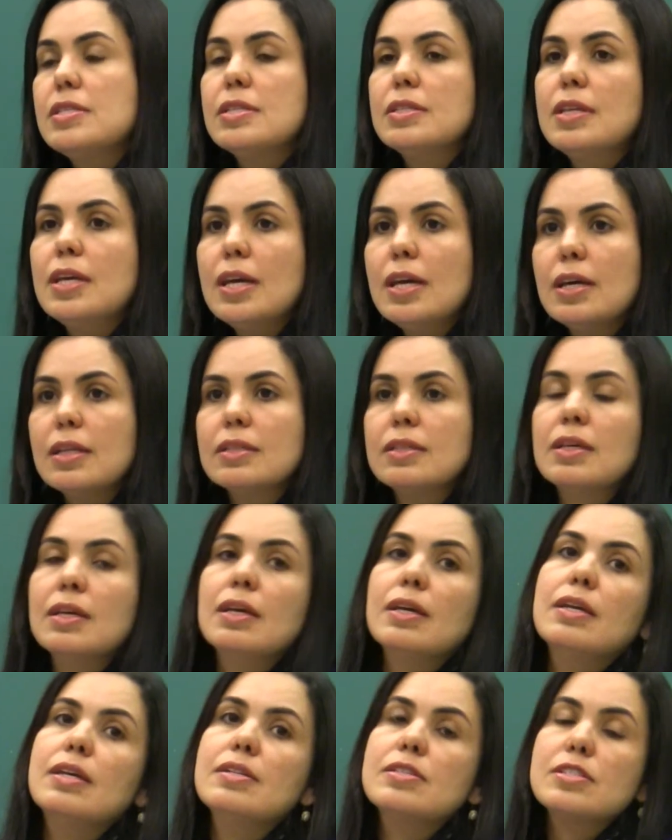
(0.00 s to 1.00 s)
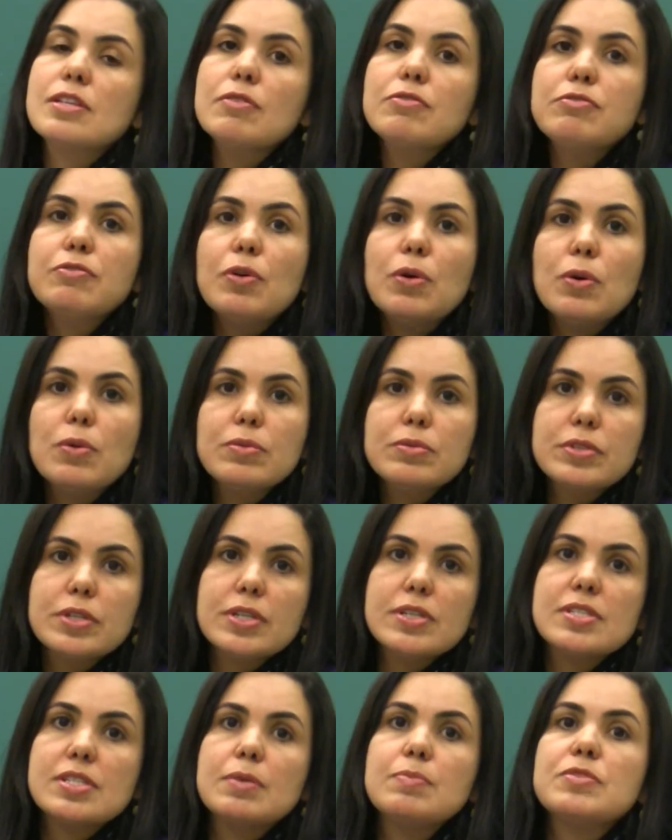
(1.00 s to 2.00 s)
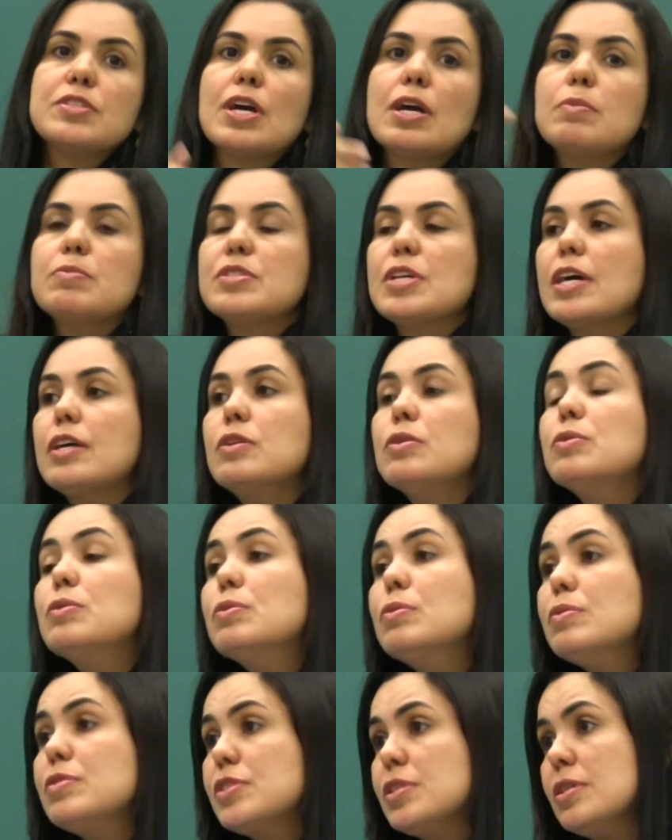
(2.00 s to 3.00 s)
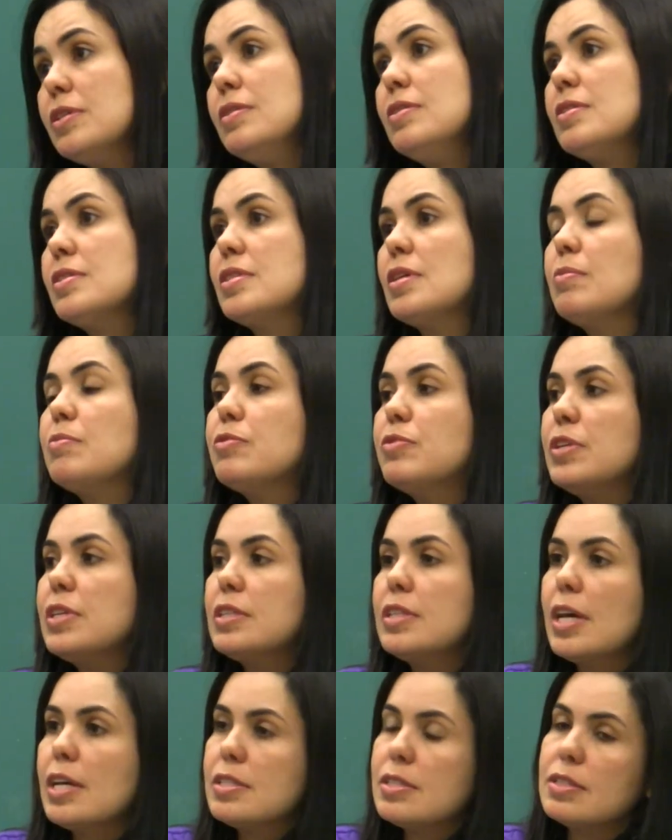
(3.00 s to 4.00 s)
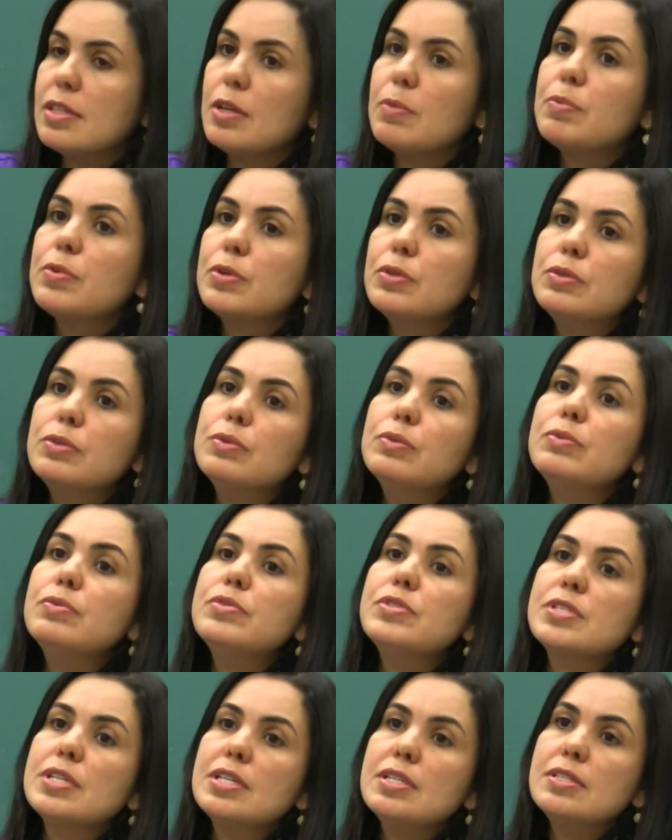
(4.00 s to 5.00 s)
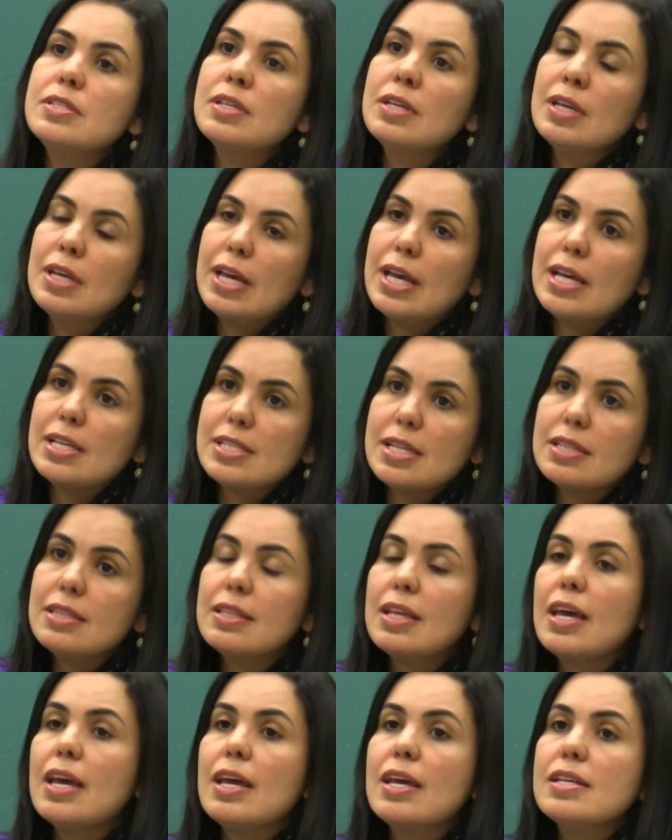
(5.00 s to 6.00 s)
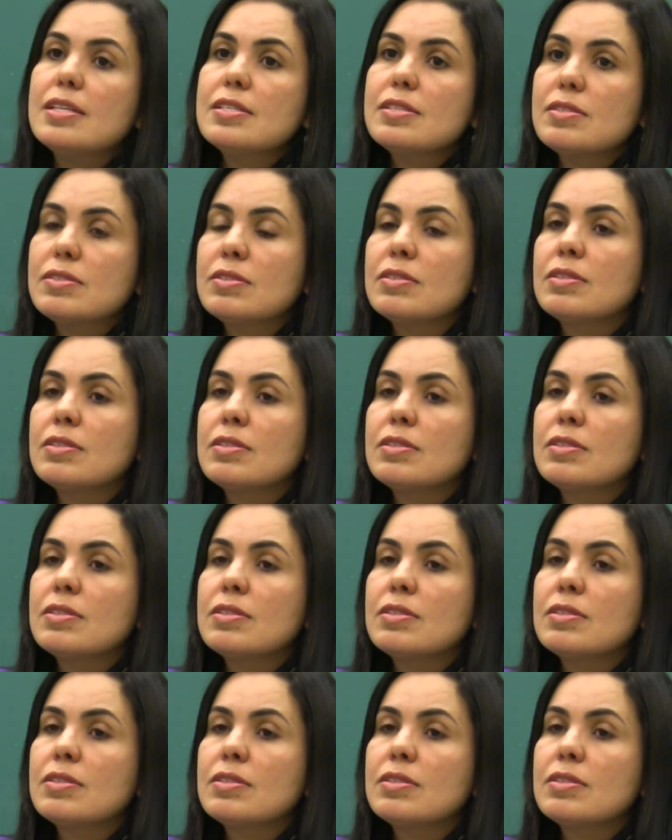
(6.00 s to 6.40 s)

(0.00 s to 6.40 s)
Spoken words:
them, it's a folder. Sometimes I use something that they produced as a test,